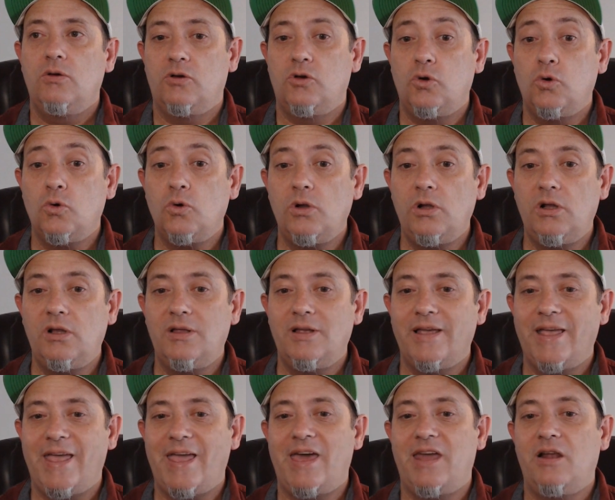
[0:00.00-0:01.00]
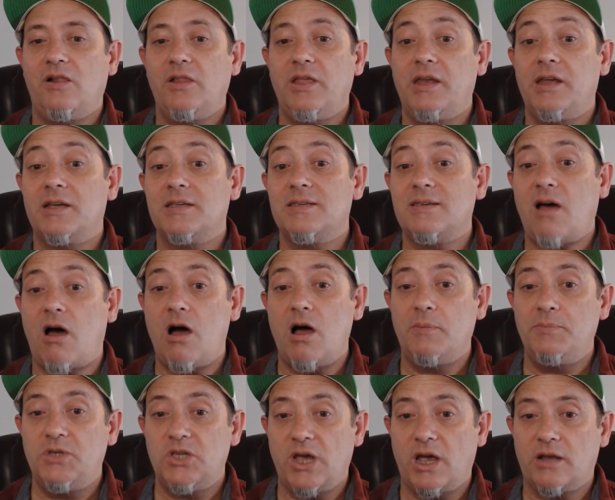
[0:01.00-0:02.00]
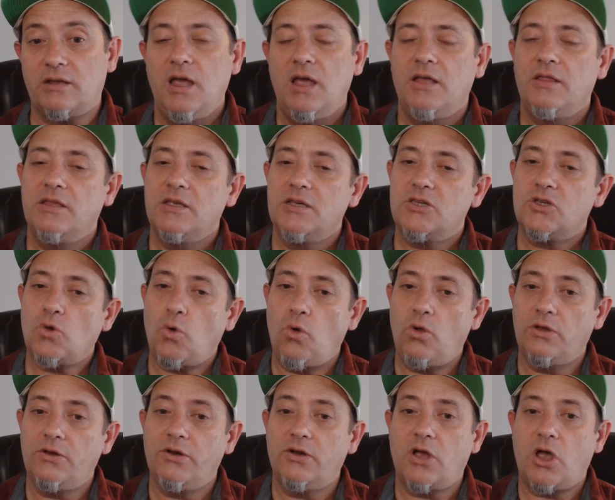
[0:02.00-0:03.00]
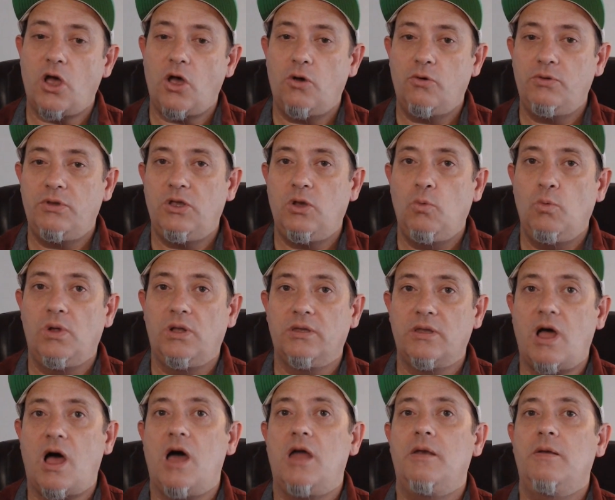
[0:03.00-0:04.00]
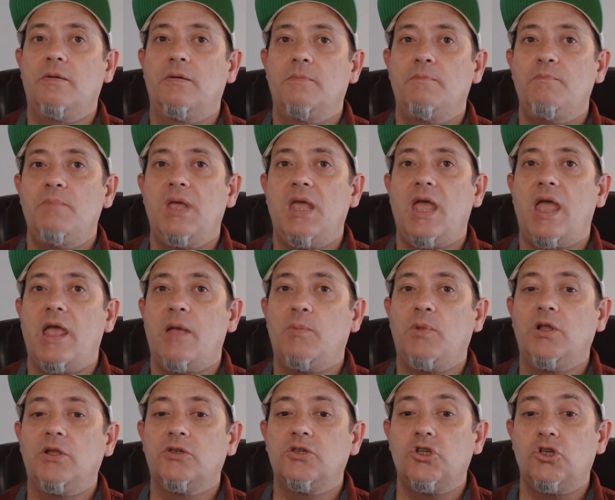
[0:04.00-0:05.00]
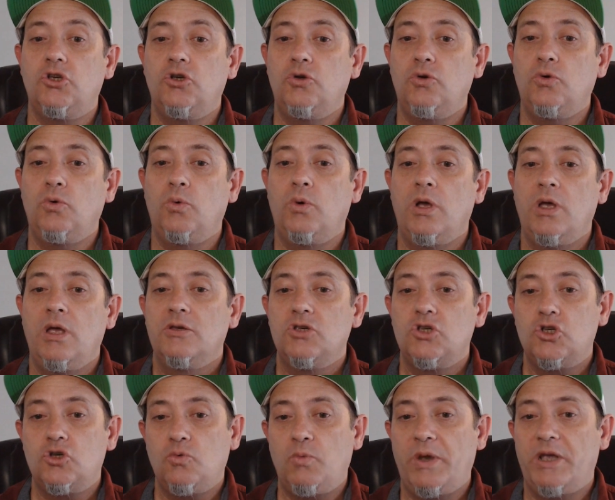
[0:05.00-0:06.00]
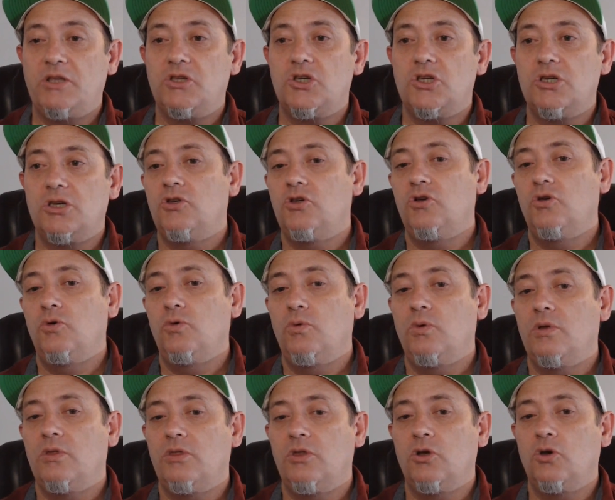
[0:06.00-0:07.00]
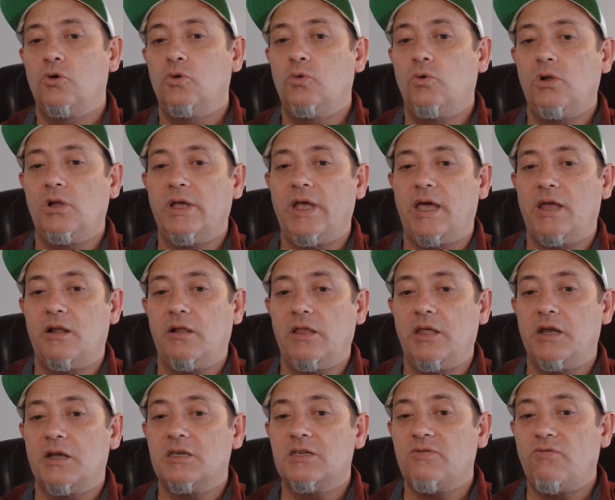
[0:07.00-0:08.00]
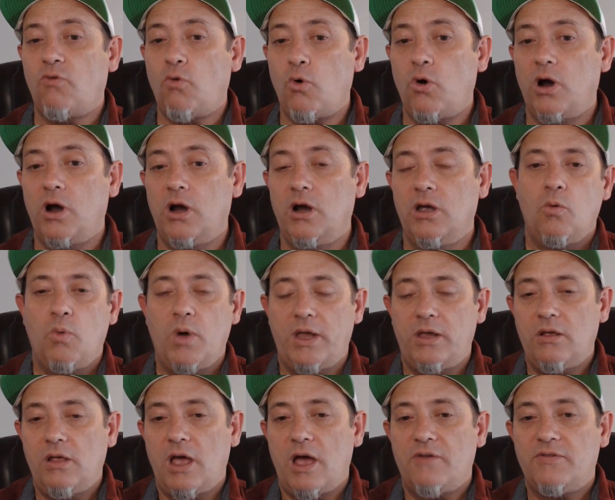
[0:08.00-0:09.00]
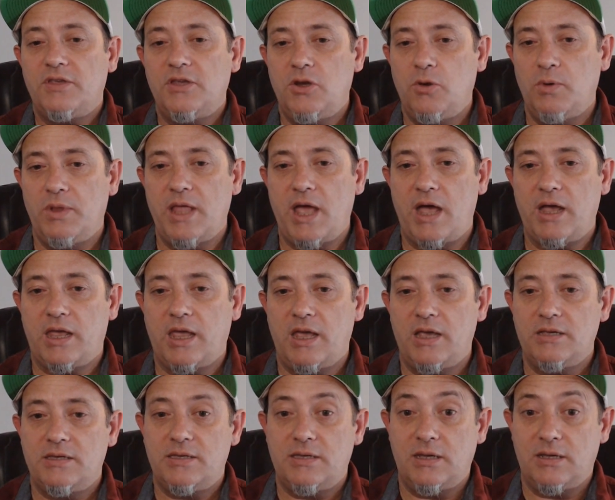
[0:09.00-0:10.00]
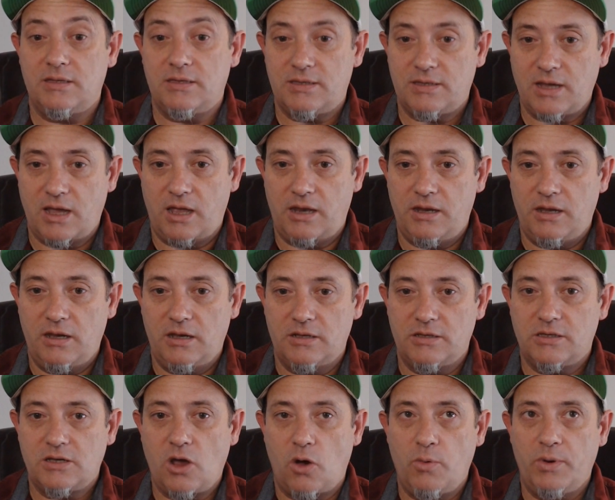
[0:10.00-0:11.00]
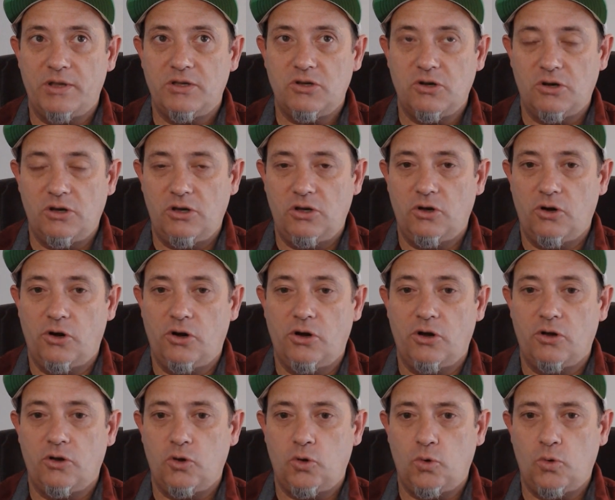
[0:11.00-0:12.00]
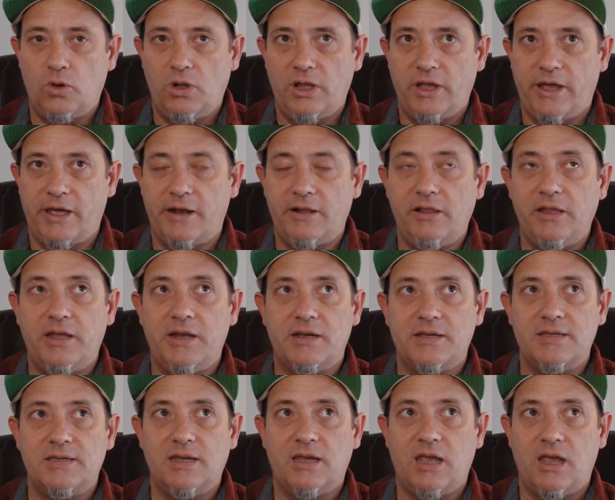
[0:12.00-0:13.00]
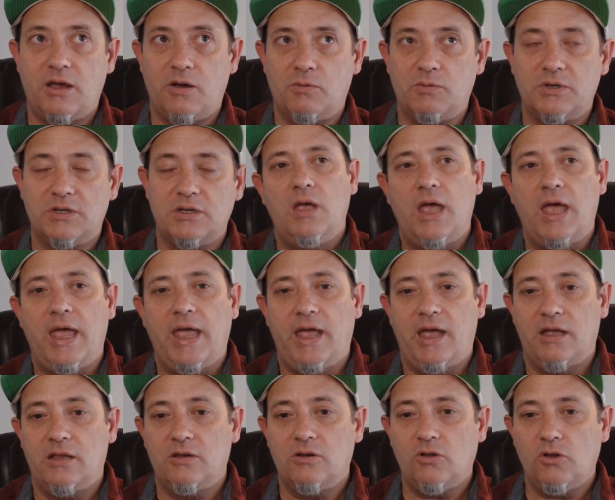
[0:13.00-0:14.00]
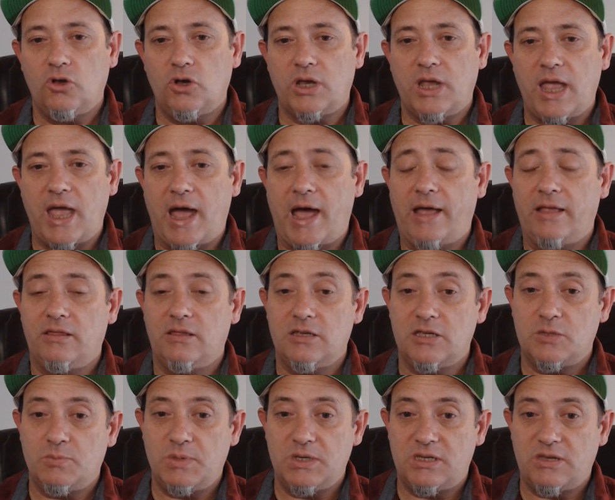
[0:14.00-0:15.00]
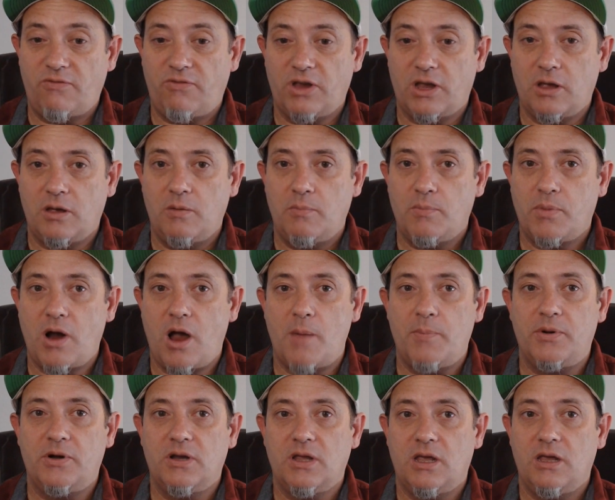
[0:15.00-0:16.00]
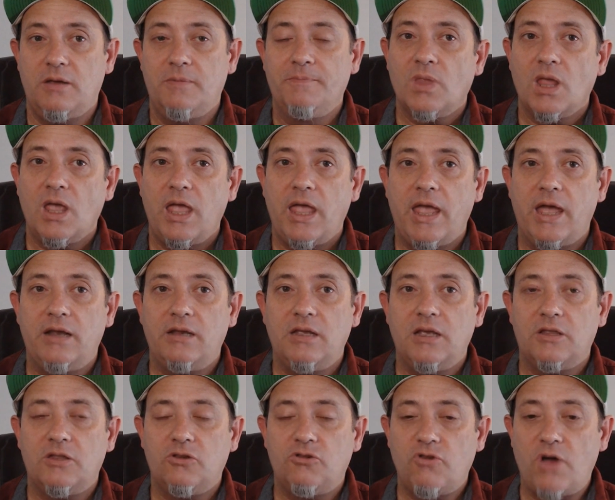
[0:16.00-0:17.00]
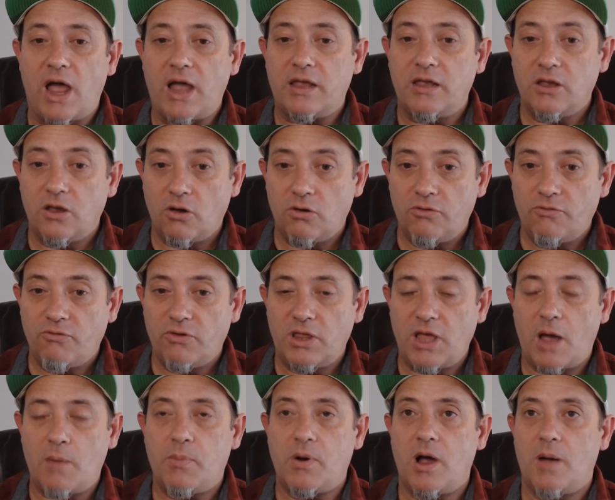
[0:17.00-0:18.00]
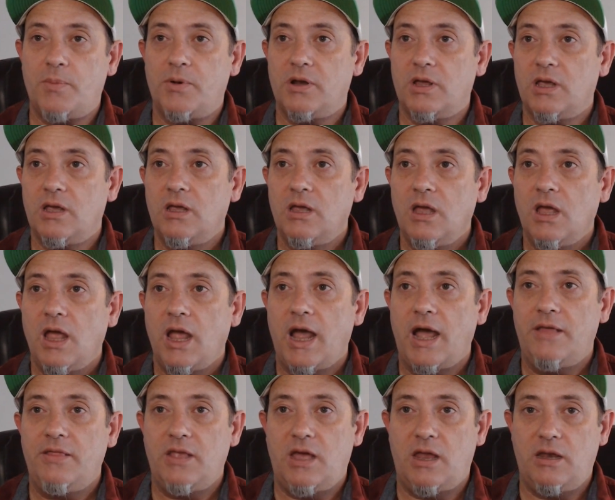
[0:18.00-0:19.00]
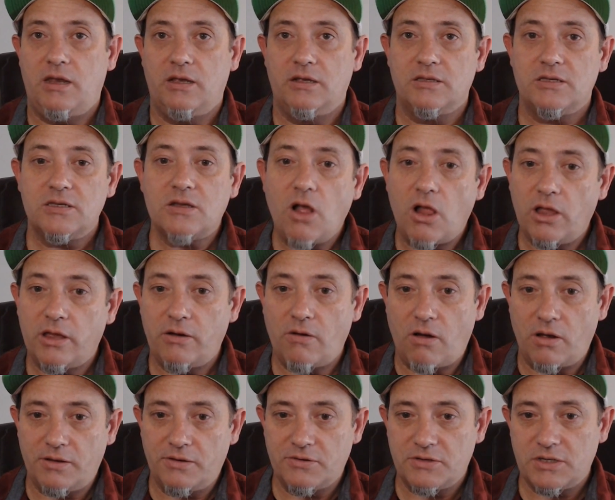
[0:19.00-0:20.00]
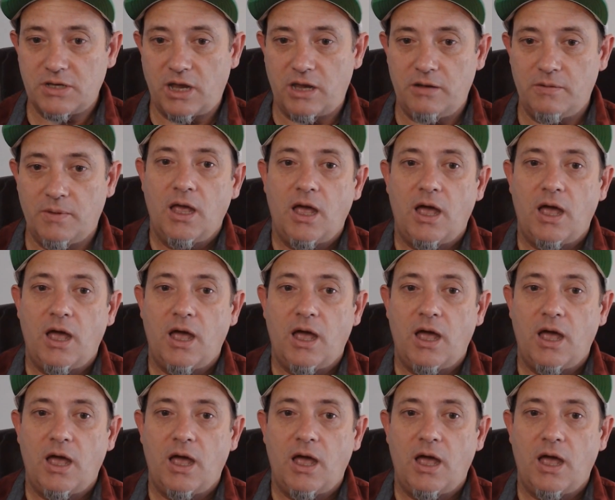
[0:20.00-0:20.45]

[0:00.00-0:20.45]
Google Analytics object, this older code you will not be able to switch to the Google Analytics 4. What you'll have to do in that case instead is go into your Google Analytics account and look at the specific property and get the tracking code for that property and then install it on your site.